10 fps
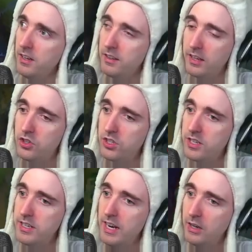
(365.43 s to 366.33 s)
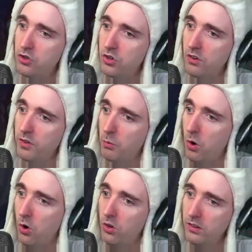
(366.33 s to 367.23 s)
That's just the nature of the
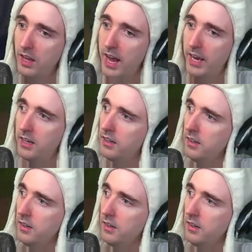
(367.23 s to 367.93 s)
role. Like,